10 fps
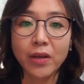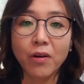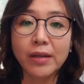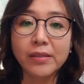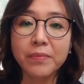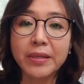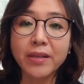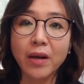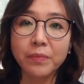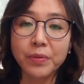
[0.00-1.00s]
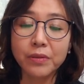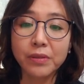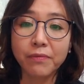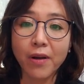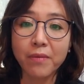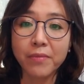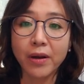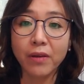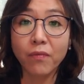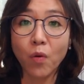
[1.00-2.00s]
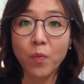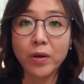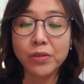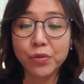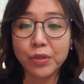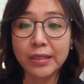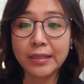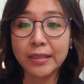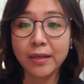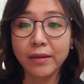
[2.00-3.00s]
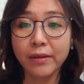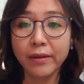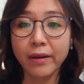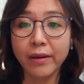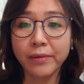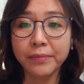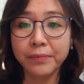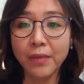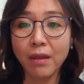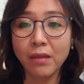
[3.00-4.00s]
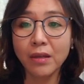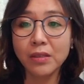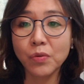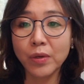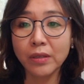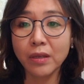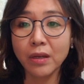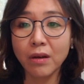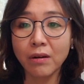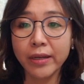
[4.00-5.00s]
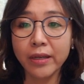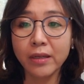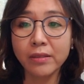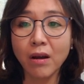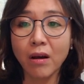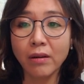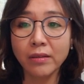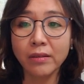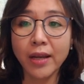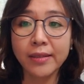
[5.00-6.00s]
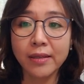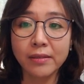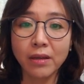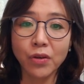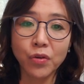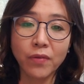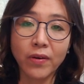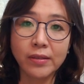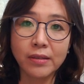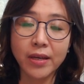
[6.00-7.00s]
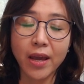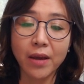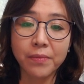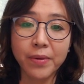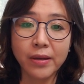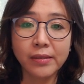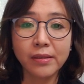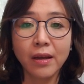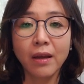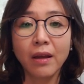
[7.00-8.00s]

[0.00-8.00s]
Here are some examples from my former student. This one here is on the Texas Tech University campus.